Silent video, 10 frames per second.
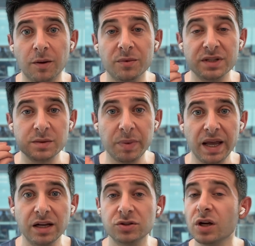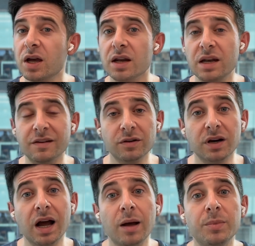this page. Never
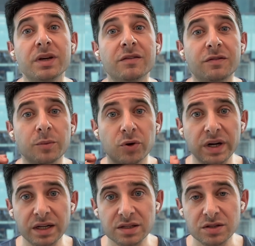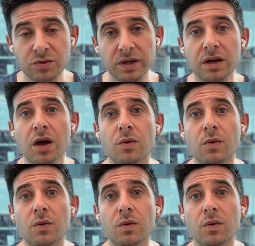copy it from your history.